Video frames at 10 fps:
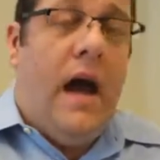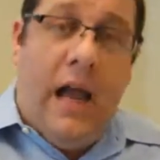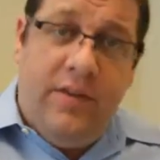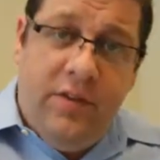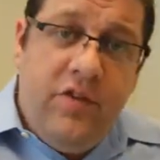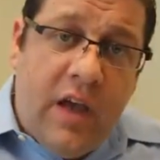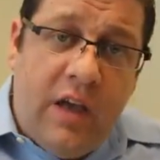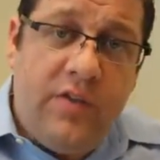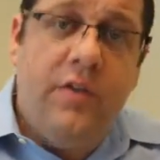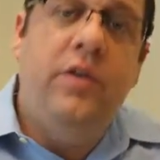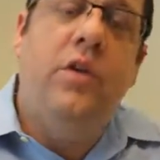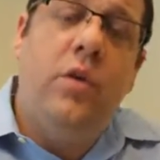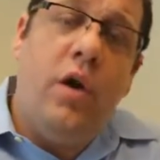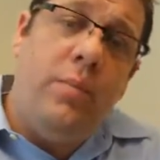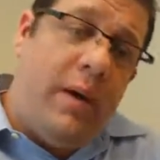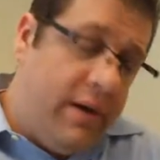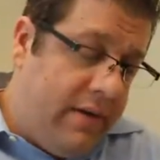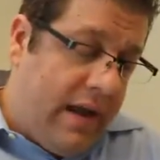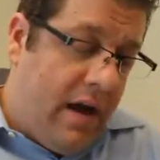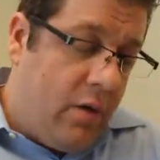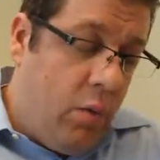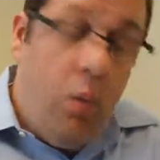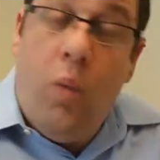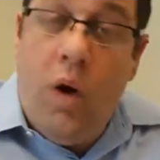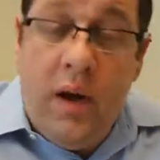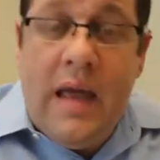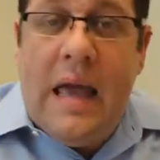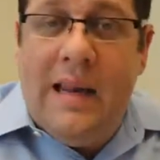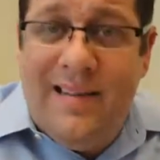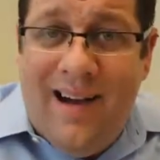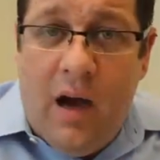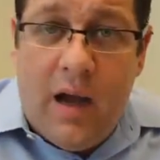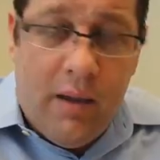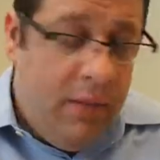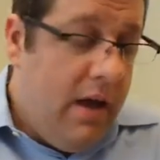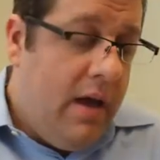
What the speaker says: I suggest you go down one at a time